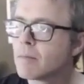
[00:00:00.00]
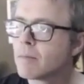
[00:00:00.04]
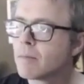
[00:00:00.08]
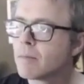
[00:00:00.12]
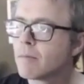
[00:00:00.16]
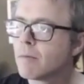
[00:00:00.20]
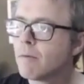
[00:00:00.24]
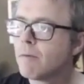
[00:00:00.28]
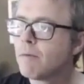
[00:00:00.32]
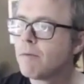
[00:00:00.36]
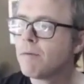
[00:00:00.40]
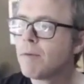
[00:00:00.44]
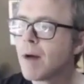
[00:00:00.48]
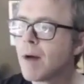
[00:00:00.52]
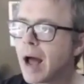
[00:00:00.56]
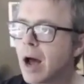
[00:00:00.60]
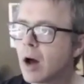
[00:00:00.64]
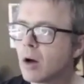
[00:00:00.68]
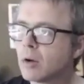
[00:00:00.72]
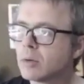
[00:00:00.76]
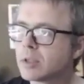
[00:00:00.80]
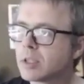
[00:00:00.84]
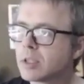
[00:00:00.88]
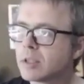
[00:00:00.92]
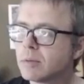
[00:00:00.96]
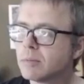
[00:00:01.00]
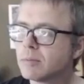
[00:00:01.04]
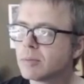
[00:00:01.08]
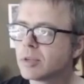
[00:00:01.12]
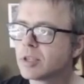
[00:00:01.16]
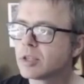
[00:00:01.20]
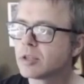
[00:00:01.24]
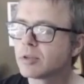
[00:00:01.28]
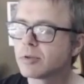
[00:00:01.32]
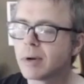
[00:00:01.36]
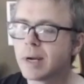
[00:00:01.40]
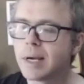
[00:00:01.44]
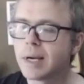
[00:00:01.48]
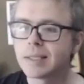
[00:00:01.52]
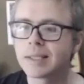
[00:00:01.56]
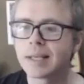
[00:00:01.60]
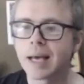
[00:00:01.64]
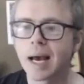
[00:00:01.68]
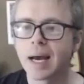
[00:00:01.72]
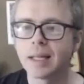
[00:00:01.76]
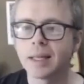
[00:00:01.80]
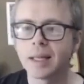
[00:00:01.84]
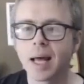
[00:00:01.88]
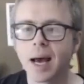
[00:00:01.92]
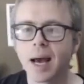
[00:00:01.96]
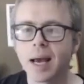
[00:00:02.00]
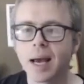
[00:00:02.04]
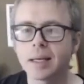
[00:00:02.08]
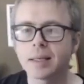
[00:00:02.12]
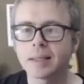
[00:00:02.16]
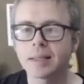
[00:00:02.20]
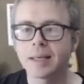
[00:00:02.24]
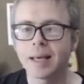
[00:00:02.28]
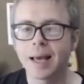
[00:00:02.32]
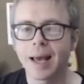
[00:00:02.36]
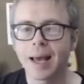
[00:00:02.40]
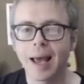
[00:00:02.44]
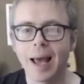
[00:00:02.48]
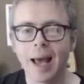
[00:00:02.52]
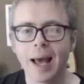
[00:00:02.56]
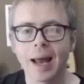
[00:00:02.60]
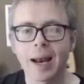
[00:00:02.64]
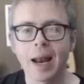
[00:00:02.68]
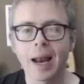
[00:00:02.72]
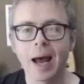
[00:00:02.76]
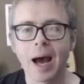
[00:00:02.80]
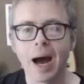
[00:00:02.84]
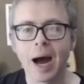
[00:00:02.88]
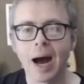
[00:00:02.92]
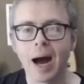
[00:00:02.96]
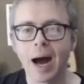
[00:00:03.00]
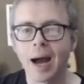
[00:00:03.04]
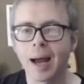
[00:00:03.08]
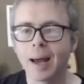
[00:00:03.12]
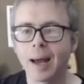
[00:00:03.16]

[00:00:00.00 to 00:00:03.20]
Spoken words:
found some strings I liked, and I